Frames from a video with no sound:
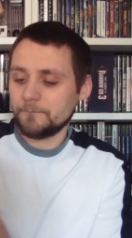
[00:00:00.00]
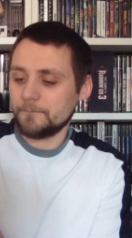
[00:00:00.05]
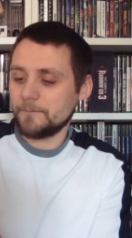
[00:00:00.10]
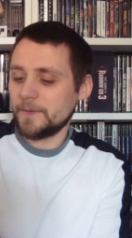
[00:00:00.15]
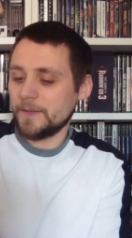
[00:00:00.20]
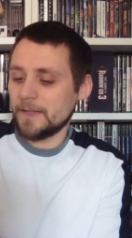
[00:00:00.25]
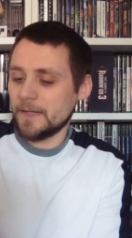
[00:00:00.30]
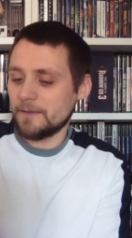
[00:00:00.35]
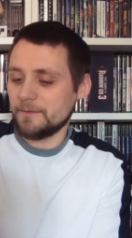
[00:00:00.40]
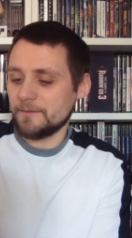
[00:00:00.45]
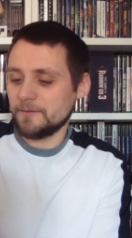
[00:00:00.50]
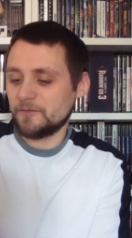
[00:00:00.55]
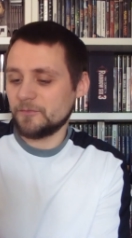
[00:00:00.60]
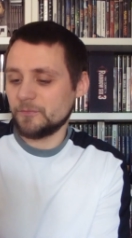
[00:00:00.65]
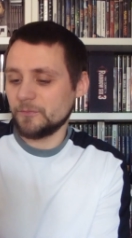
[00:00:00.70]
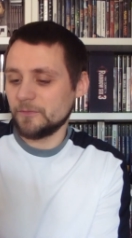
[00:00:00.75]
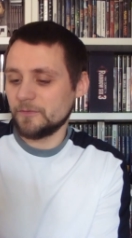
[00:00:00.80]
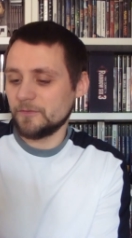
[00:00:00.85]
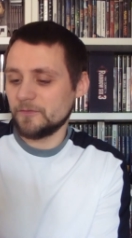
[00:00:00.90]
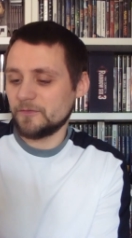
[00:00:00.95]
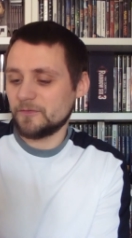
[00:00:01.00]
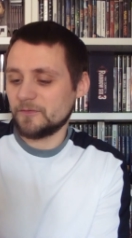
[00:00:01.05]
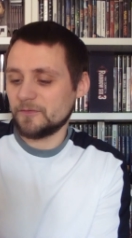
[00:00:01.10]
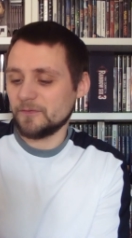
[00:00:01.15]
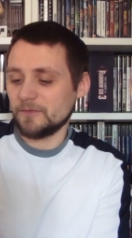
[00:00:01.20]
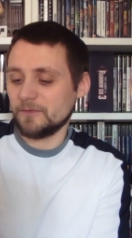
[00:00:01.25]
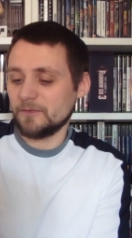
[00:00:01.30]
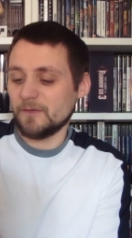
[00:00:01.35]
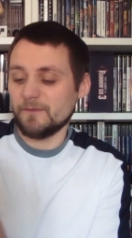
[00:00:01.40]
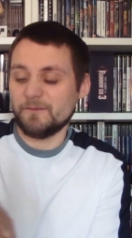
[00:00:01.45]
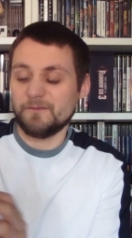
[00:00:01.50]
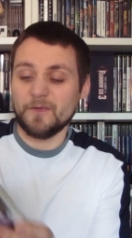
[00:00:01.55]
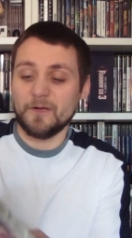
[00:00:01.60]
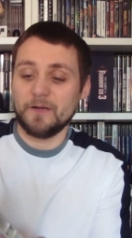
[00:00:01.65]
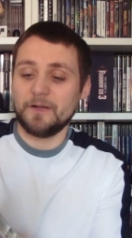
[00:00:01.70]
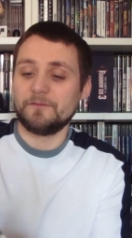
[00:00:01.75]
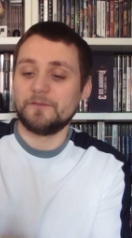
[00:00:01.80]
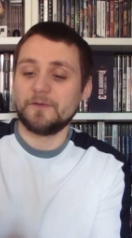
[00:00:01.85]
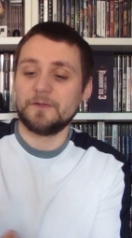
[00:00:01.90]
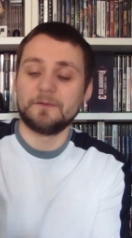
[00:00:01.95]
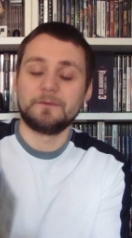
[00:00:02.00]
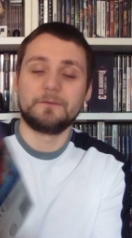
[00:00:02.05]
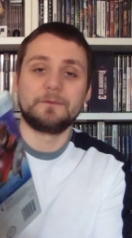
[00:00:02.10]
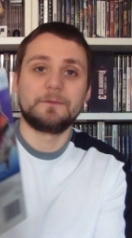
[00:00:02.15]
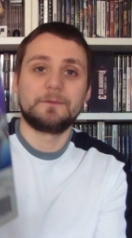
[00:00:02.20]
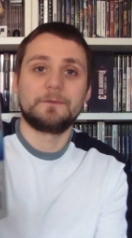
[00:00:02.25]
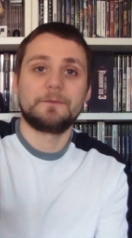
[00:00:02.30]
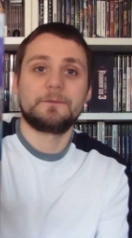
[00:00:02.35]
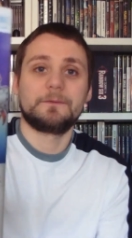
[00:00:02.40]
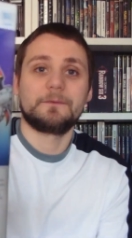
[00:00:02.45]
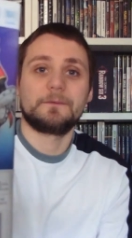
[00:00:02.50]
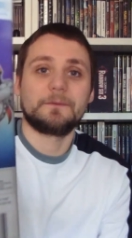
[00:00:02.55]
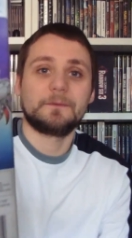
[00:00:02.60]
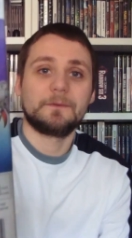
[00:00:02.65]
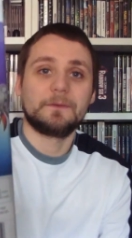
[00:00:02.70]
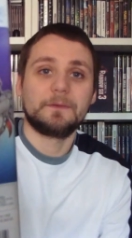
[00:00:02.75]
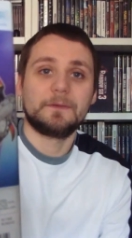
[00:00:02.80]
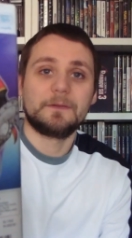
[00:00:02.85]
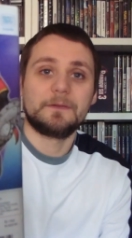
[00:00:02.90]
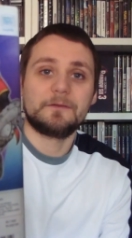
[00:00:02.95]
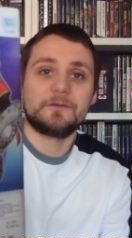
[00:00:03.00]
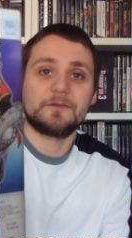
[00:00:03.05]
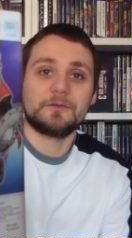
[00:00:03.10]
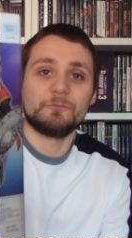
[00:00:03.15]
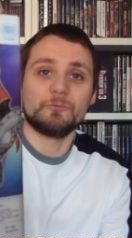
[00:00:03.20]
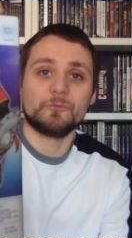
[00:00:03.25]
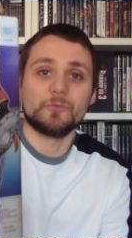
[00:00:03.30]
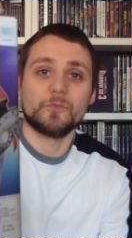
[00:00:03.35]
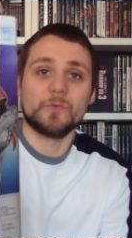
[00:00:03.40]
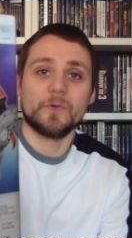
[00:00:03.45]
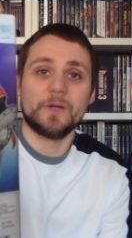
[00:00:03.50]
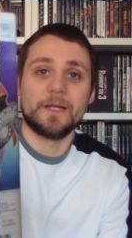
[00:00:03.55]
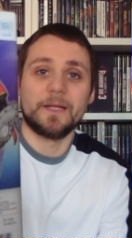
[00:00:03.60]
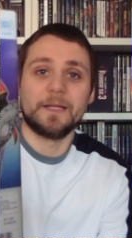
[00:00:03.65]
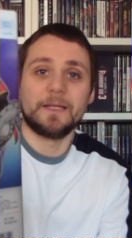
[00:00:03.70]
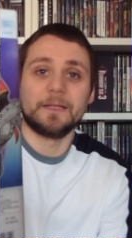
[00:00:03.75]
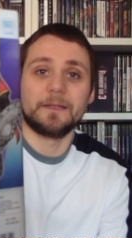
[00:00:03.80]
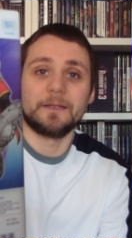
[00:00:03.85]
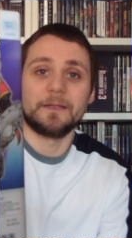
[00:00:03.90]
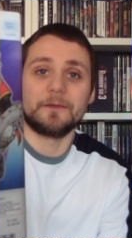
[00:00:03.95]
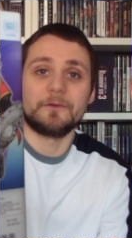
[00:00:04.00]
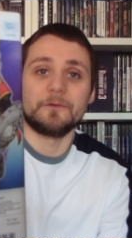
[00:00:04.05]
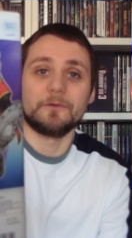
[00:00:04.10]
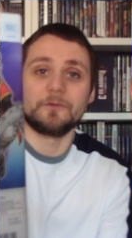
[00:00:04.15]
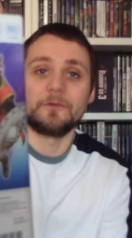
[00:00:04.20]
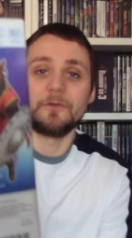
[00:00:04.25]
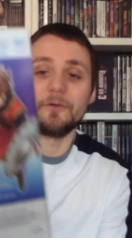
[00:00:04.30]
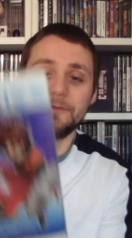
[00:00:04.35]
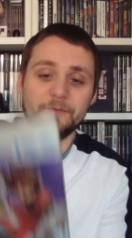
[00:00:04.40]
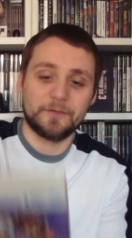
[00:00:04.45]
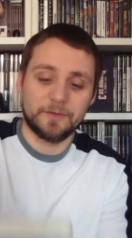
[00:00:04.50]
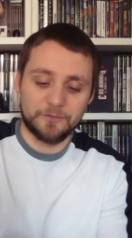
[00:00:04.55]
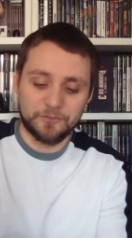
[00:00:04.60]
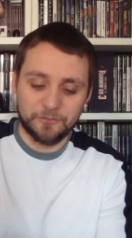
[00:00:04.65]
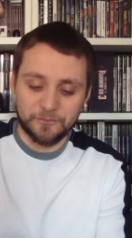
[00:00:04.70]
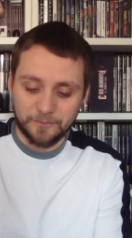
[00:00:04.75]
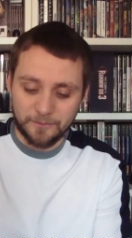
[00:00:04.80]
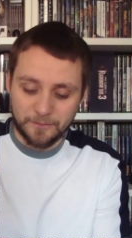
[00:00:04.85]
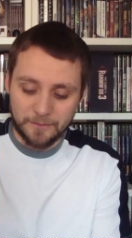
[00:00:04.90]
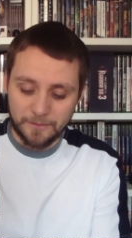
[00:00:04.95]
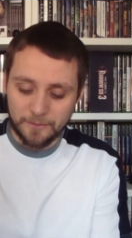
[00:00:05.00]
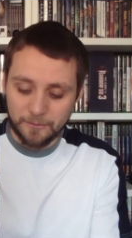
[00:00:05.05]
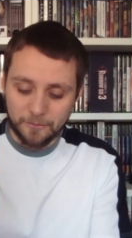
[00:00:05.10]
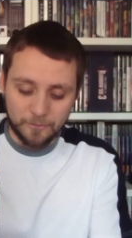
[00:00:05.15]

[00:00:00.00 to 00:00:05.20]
yeah, this was a fiver. It's in really good condition, like